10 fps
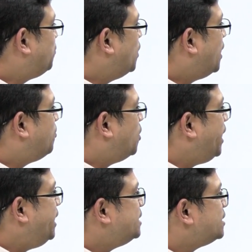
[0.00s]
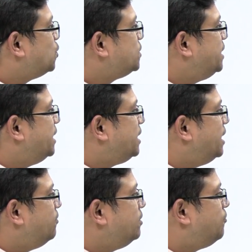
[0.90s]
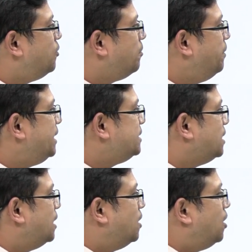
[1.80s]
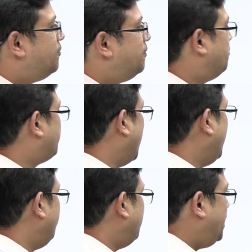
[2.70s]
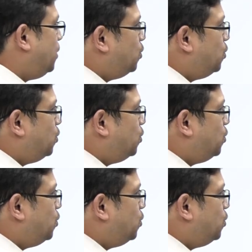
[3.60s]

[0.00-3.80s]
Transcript: polar body is associated with the formation of primary